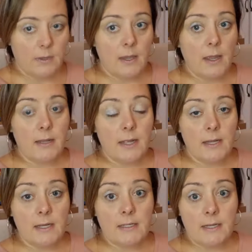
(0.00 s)
And that
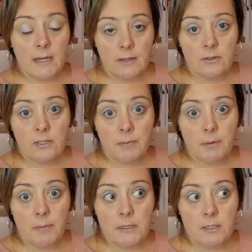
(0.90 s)
is another
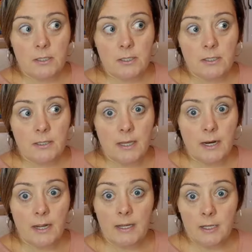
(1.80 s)
supplement that
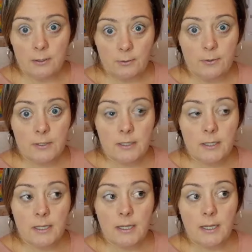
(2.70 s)
I use
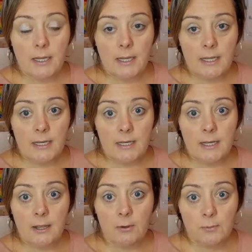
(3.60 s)
in
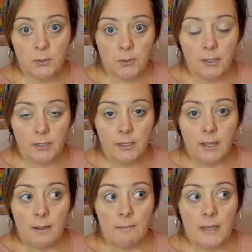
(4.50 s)
homeschool,
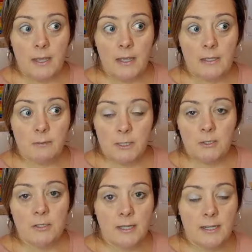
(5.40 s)
because
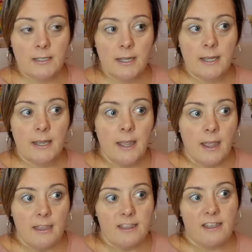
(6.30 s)
Pinterest has like
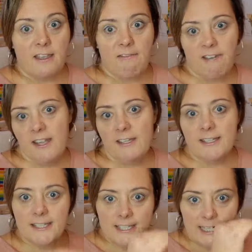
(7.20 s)
the fun,
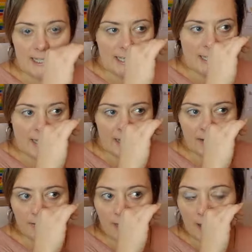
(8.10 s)
silly kind
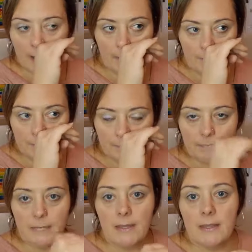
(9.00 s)
of
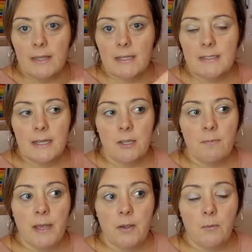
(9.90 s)
things that you
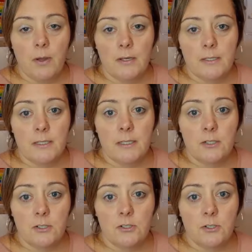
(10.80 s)
might want to
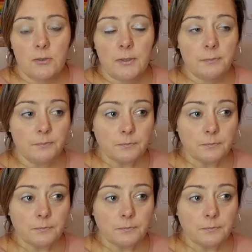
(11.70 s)
teach your children,